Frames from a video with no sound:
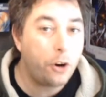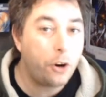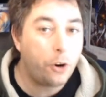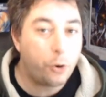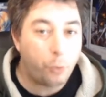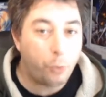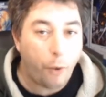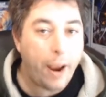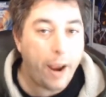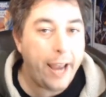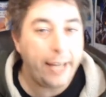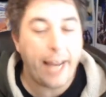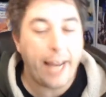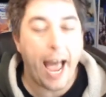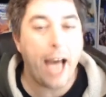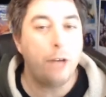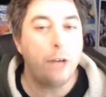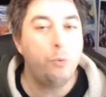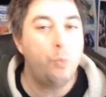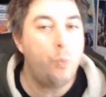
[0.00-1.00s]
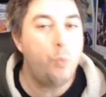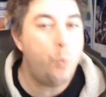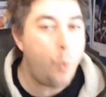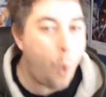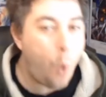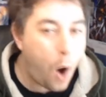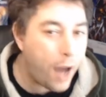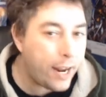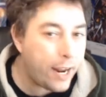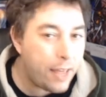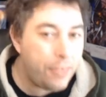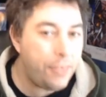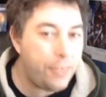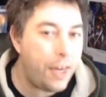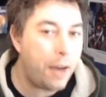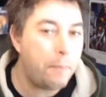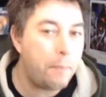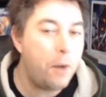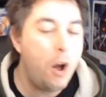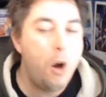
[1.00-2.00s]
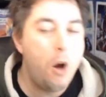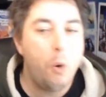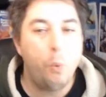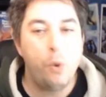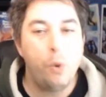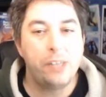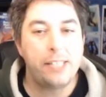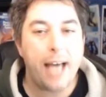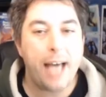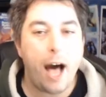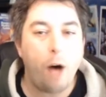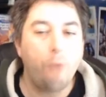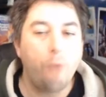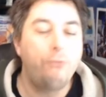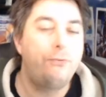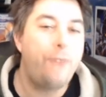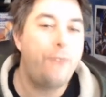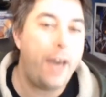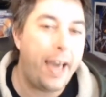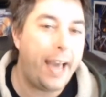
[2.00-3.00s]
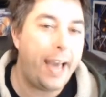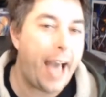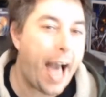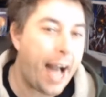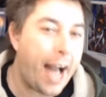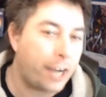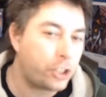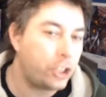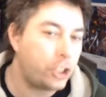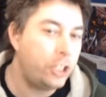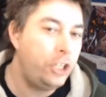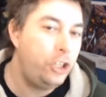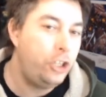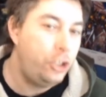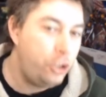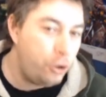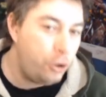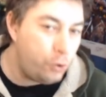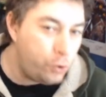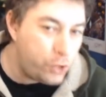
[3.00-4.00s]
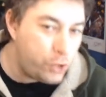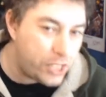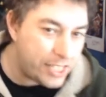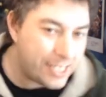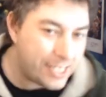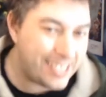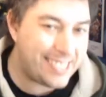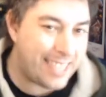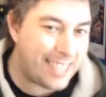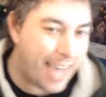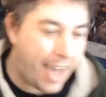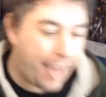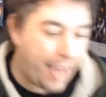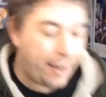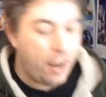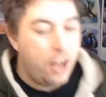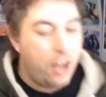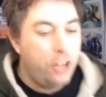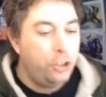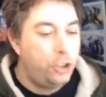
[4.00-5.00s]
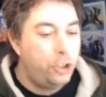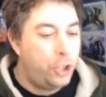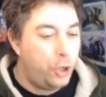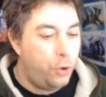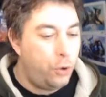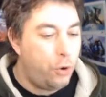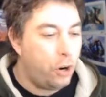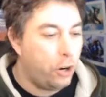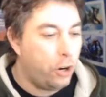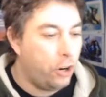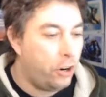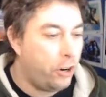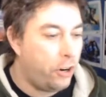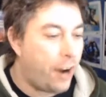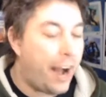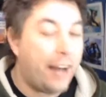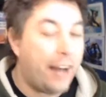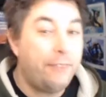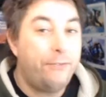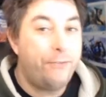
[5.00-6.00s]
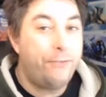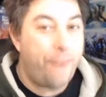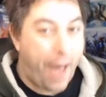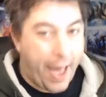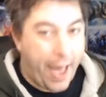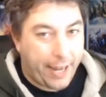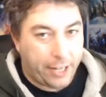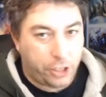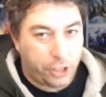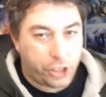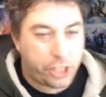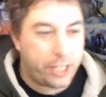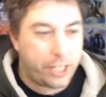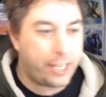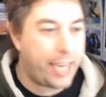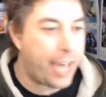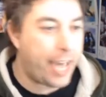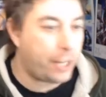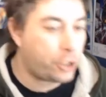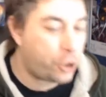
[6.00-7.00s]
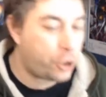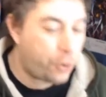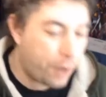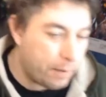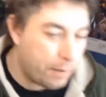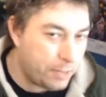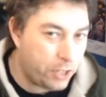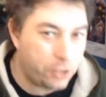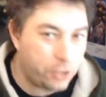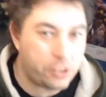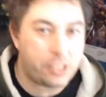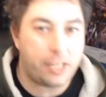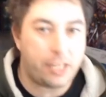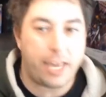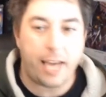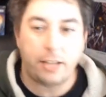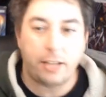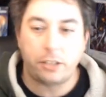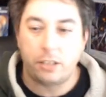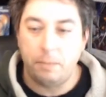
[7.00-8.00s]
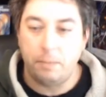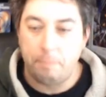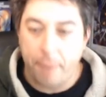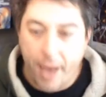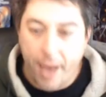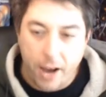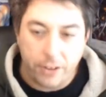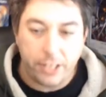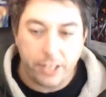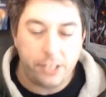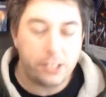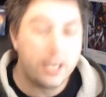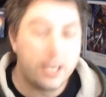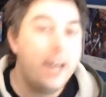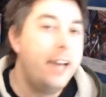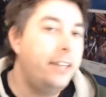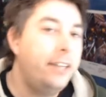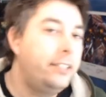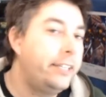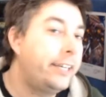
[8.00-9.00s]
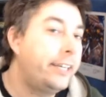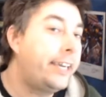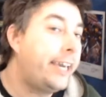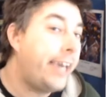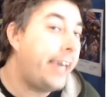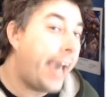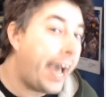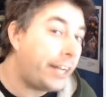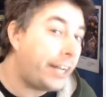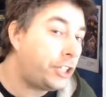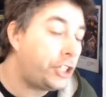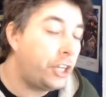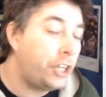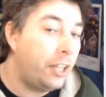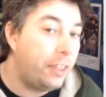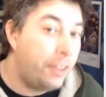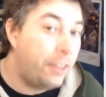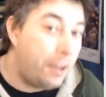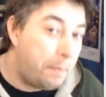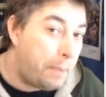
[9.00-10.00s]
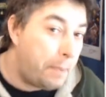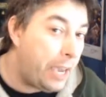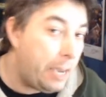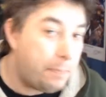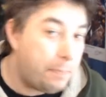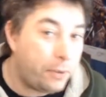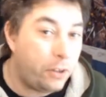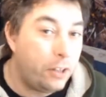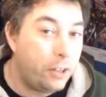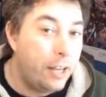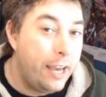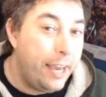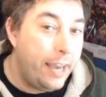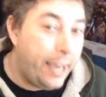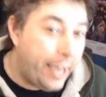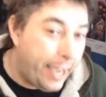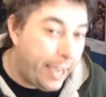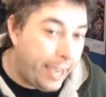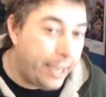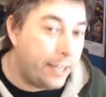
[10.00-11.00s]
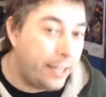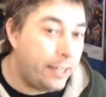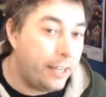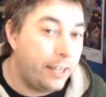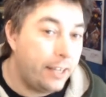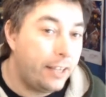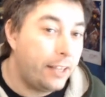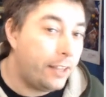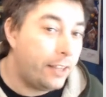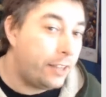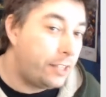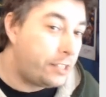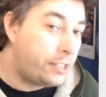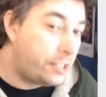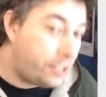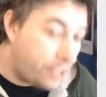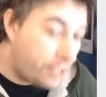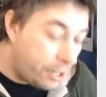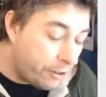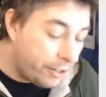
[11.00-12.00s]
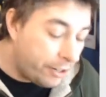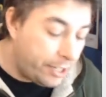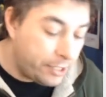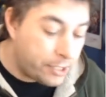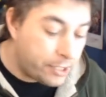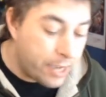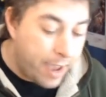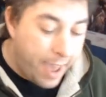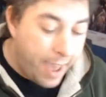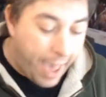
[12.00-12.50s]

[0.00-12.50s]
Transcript: great. And one of them was how Faye actually uses that to her advantage to catch criminals, to catch the bounties, to catch the people in the series.